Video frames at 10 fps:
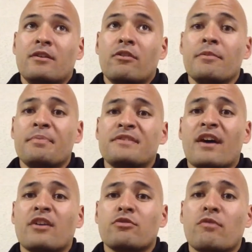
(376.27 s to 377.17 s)
Olympic
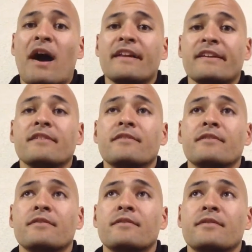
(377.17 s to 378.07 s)
style karate,
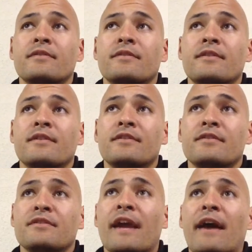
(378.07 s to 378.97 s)

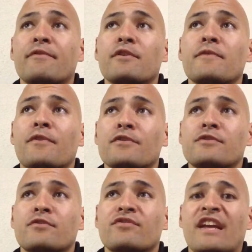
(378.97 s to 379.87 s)
they have good
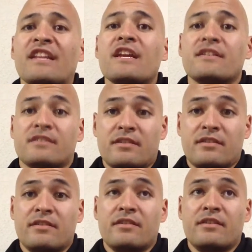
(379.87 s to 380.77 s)
versatile techniques.
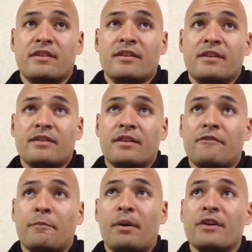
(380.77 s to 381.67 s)
They have
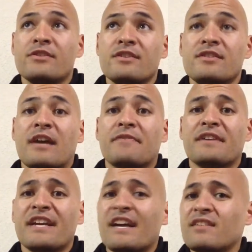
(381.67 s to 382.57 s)
the punches, they have
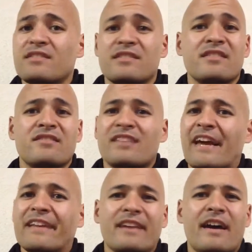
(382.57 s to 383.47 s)
kicks,
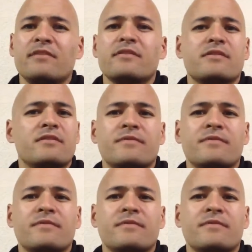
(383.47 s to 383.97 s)
takedowns,